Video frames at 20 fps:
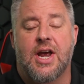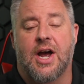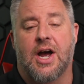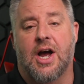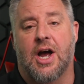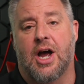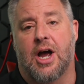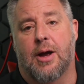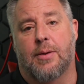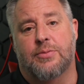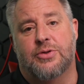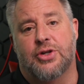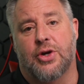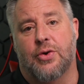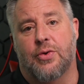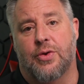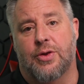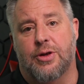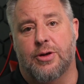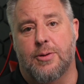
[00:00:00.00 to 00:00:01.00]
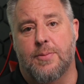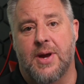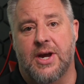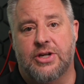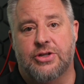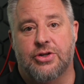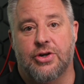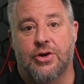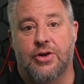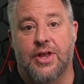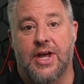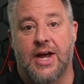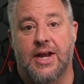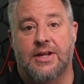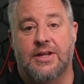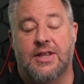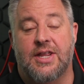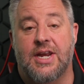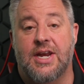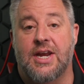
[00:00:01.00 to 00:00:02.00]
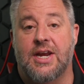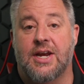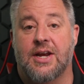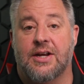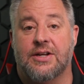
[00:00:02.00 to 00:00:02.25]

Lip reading: so to make sure that the